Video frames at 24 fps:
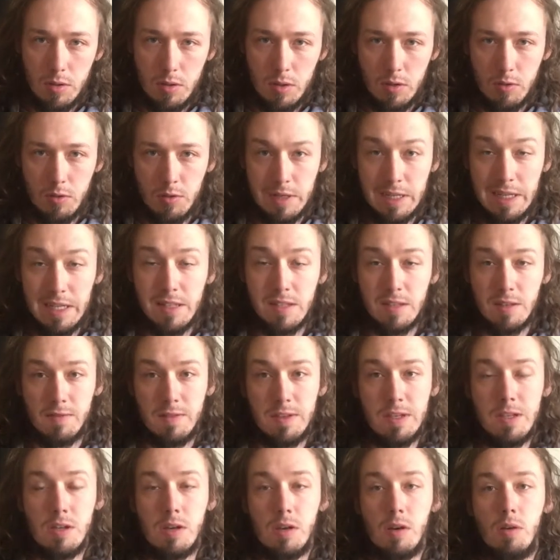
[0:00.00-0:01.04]
ingredients of
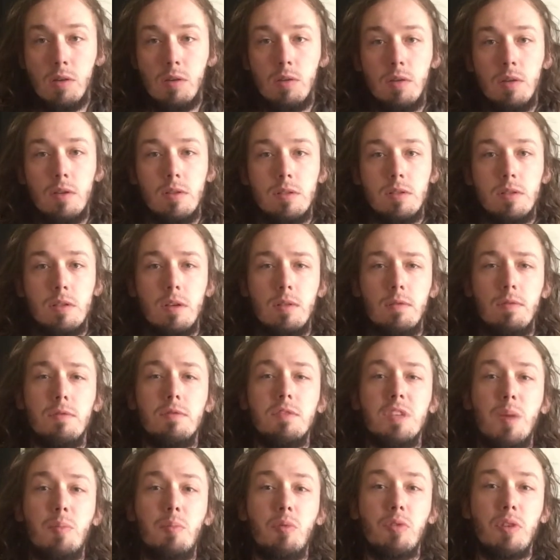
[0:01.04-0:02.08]
ego. It's of
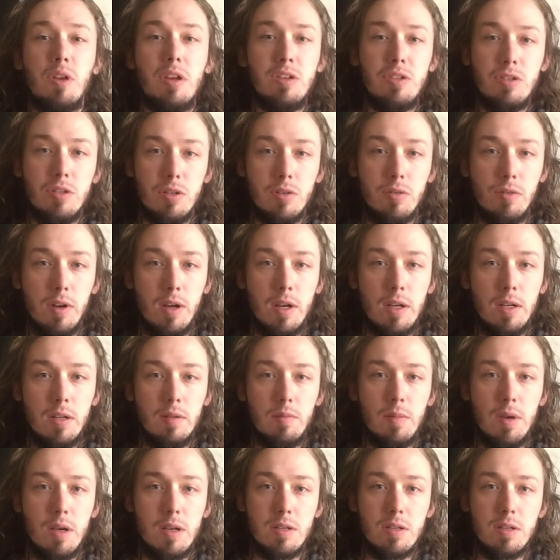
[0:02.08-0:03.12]
separation, right?
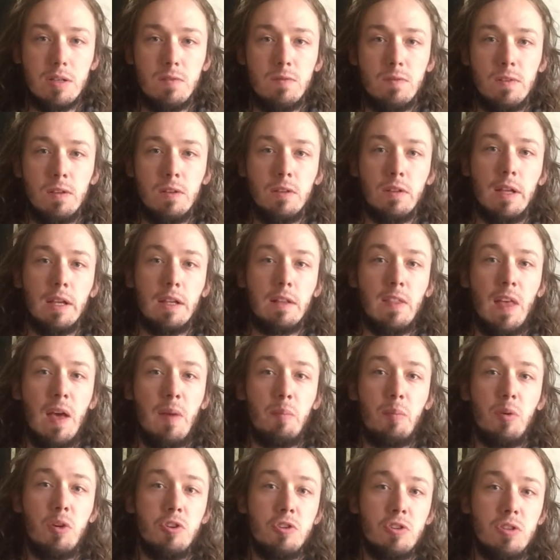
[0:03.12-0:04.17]
It makes us feel like
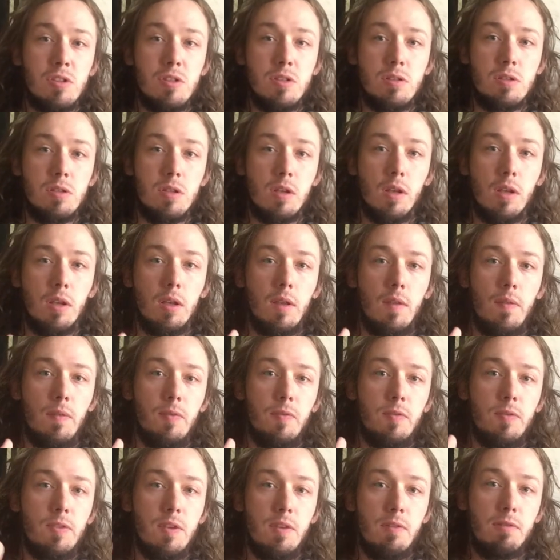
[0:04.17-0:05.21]
that person's
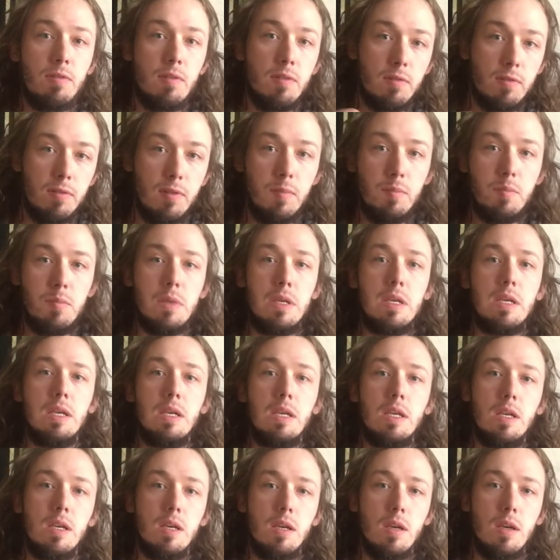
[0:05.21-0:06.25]
different from
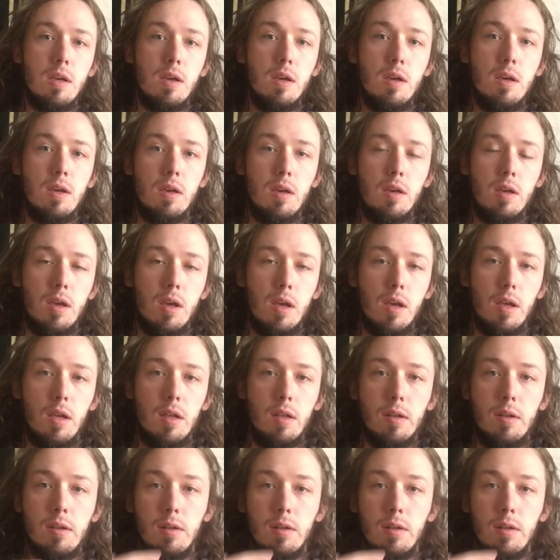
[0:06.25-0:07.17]
me, and